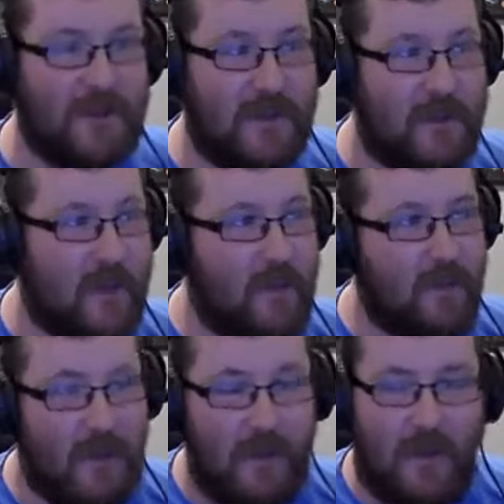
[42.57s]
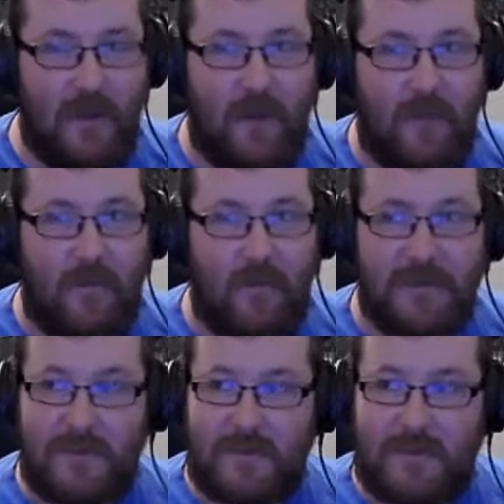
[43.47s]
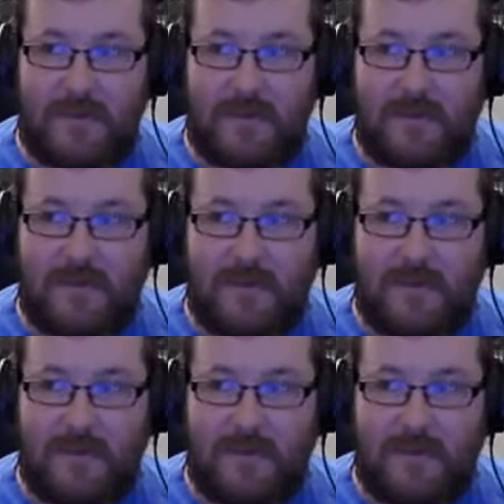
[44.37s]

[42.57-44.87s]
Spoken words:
Endgame, which is